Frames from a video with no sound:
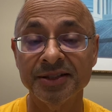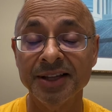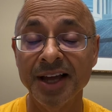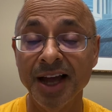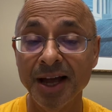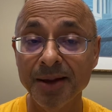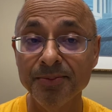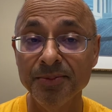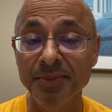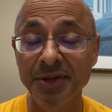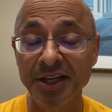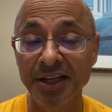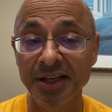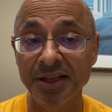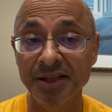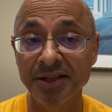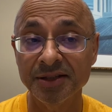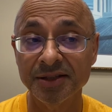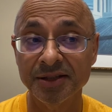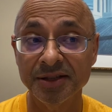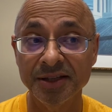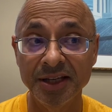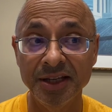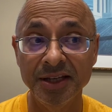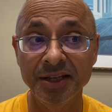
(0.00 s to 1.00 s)
That
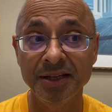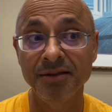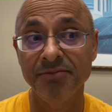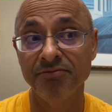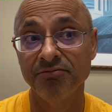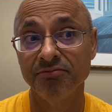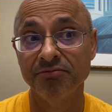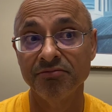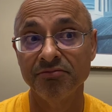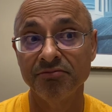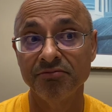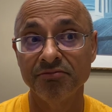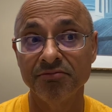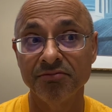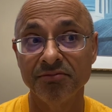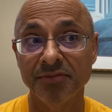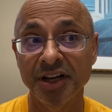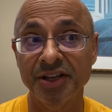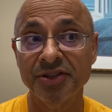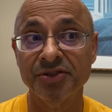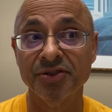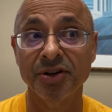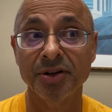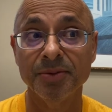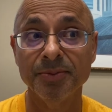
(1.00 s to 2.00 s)
means the
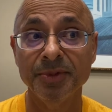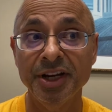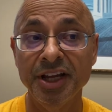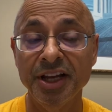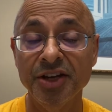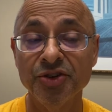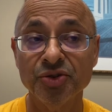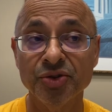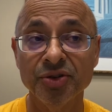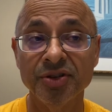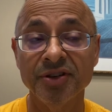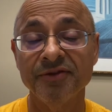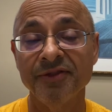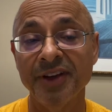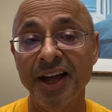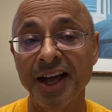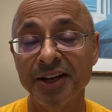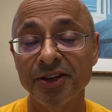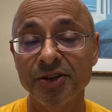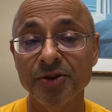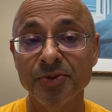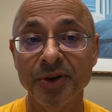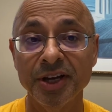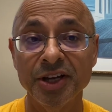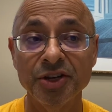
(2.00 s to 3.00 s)
extermination,
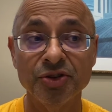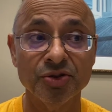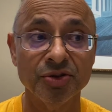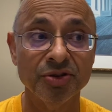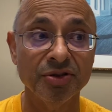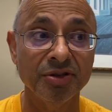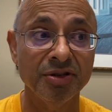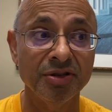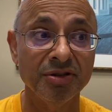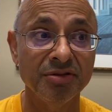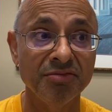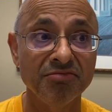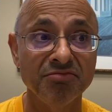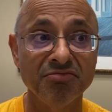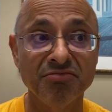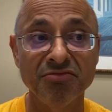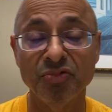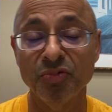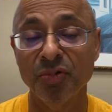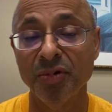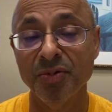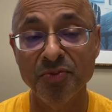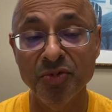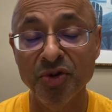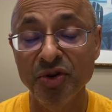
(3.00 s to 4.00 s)
evacuation,
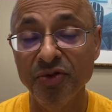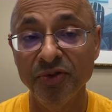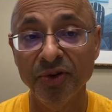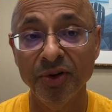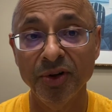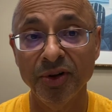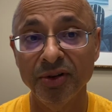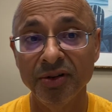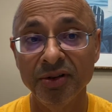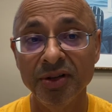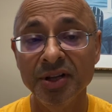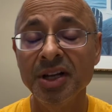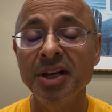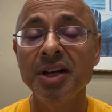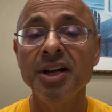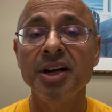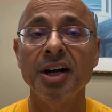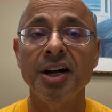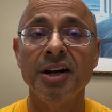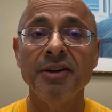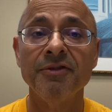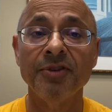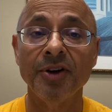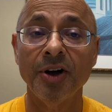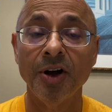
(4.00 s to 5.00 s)
removal
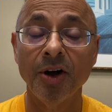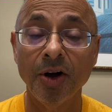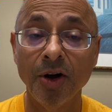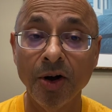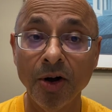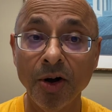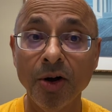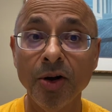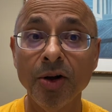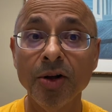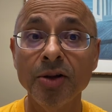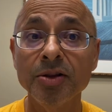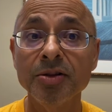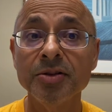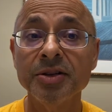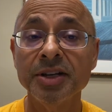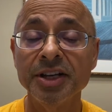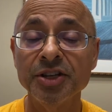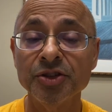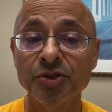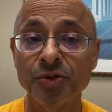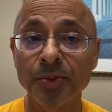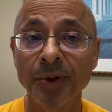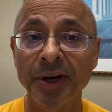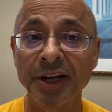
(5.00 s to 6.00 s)
of all
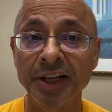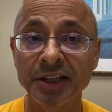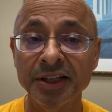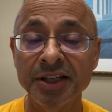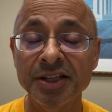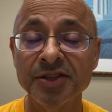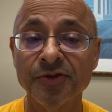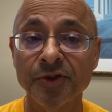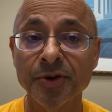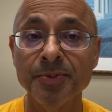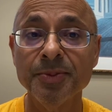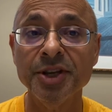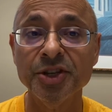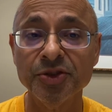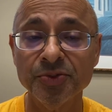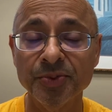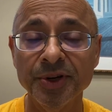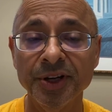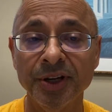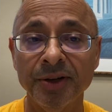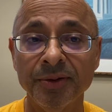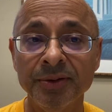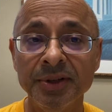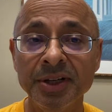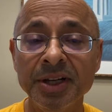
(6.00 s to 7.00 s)
Israelis from
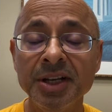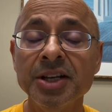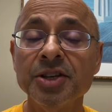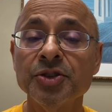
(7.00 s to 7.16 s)
Israel.